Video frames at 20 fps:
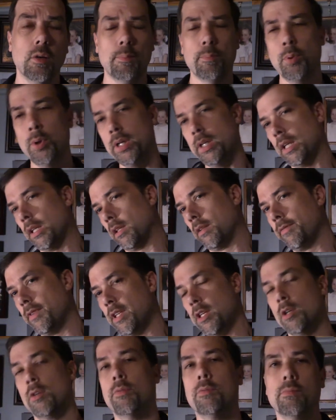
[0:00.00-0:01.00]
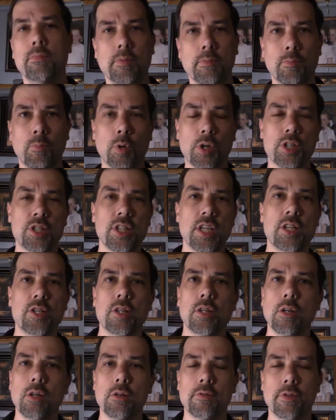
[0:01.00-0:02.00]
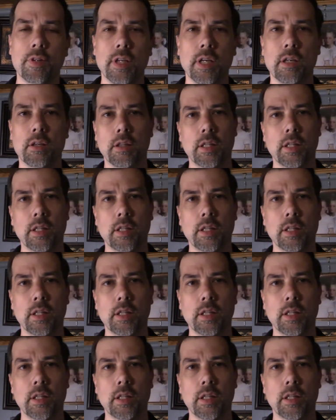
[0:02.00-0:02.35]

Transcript: I'm pointing at the video workstation over there